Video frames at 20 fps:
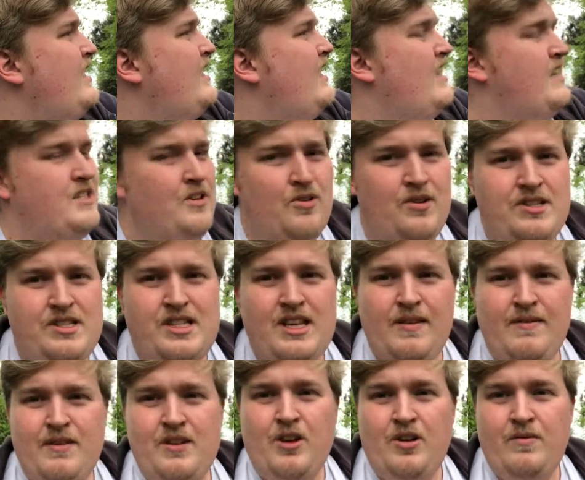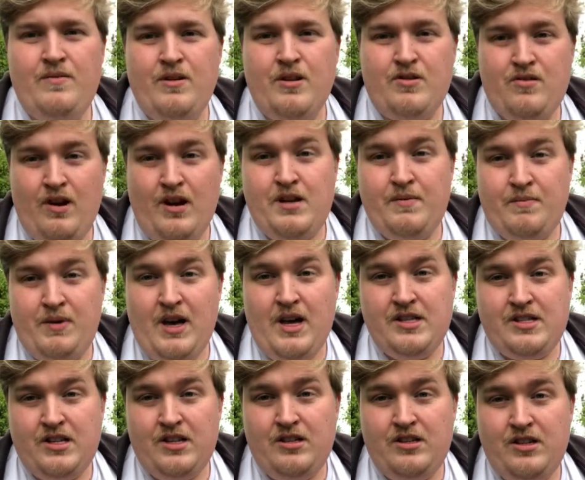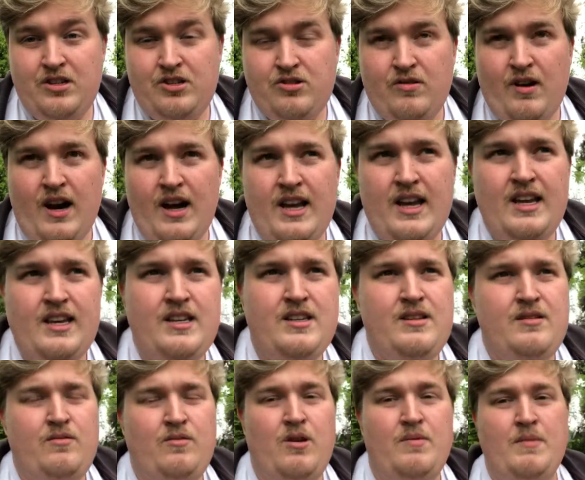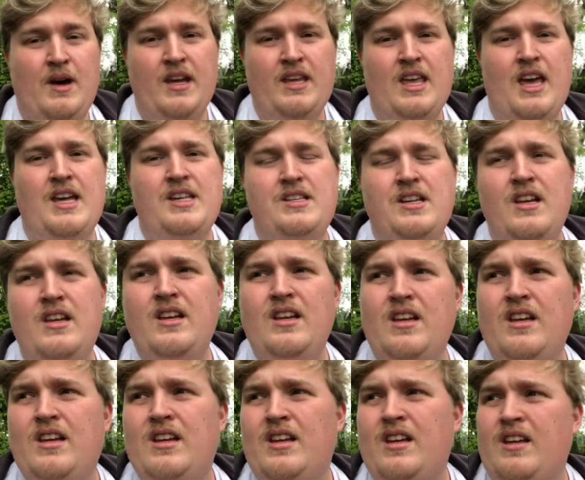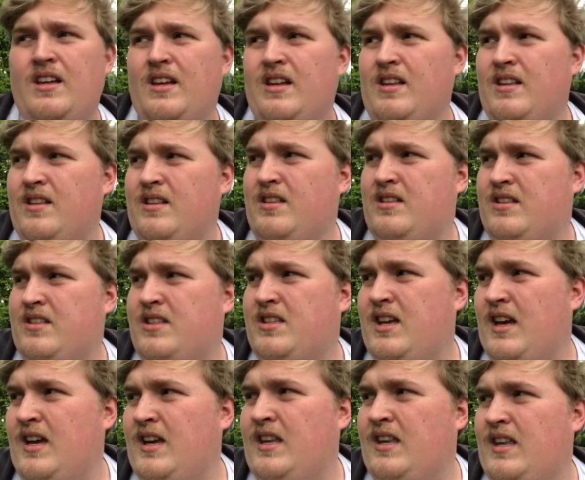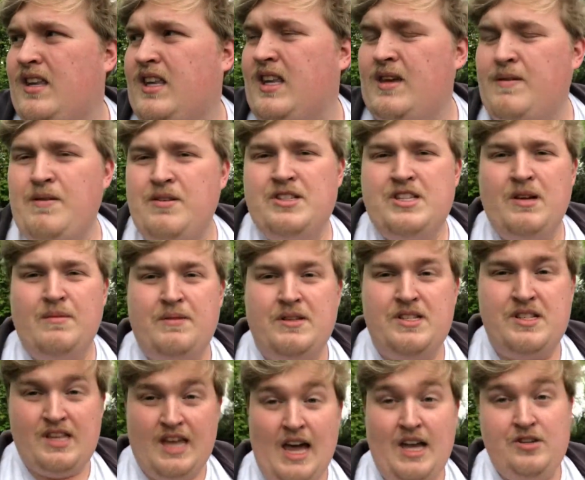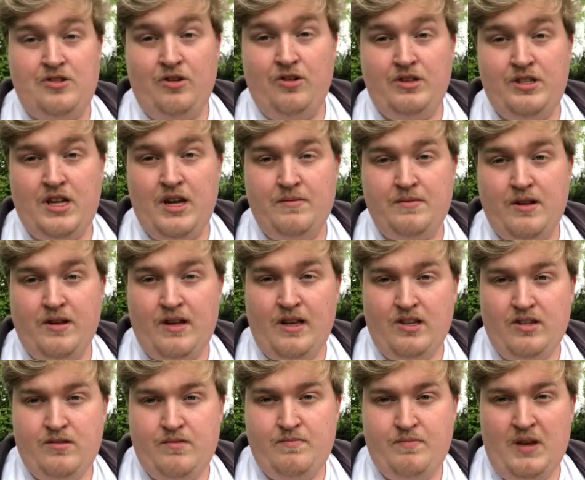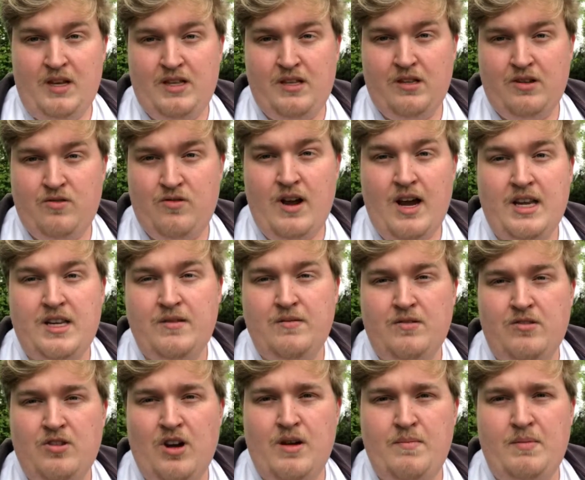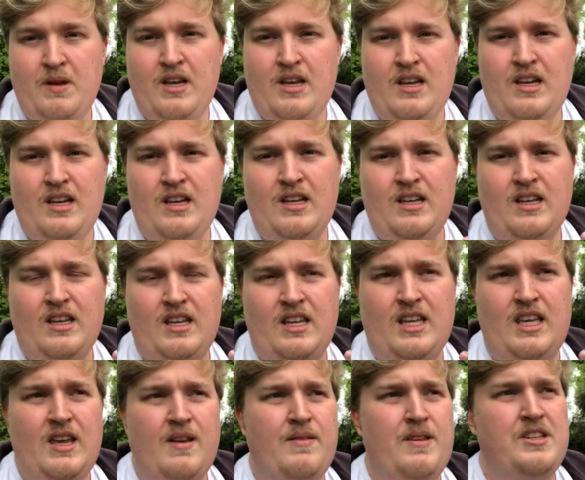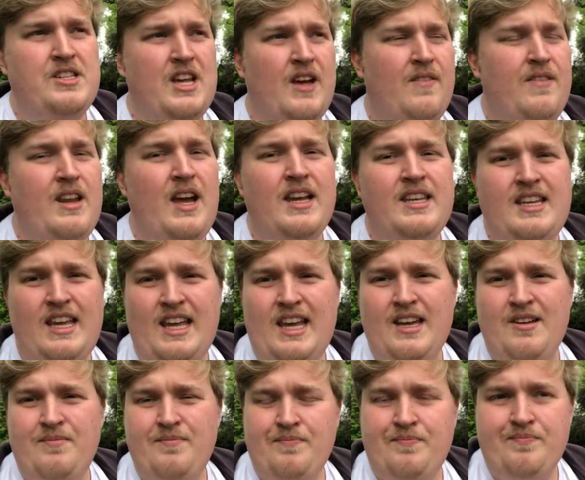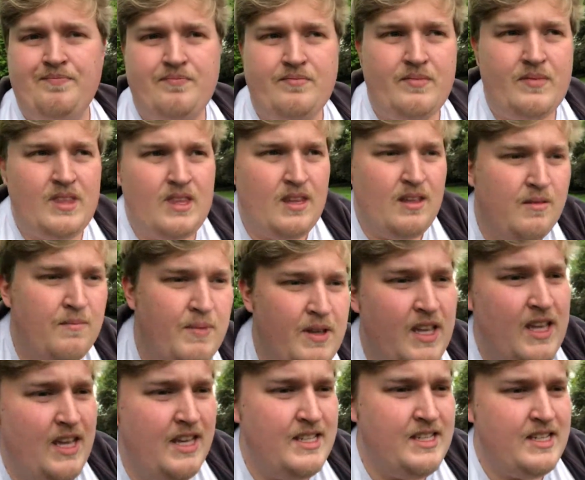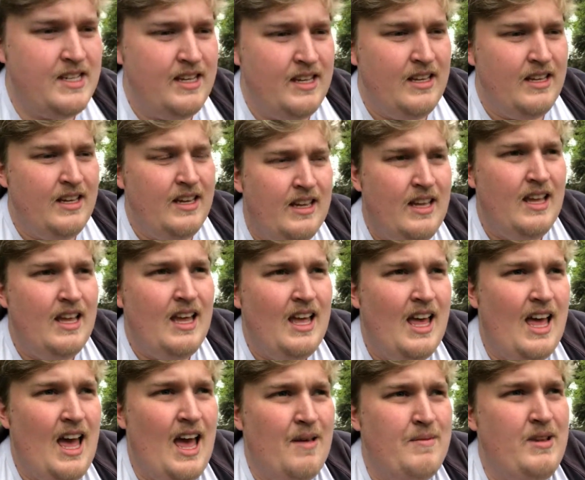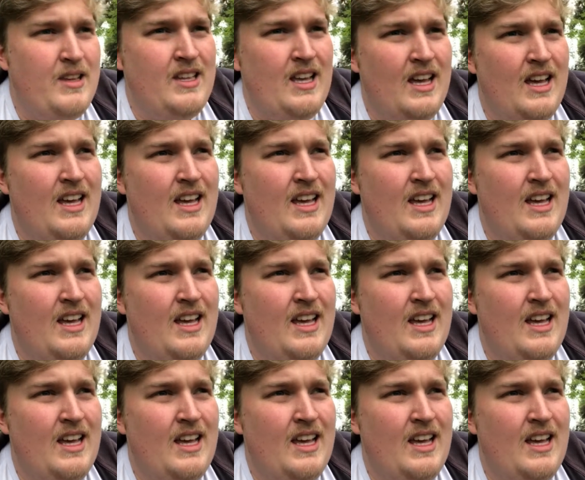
it's always difficult for a creative person to try and, well, in my case, to give yourself a schedule in terms of being creative, to try and give yourself an idea. Because, I mean,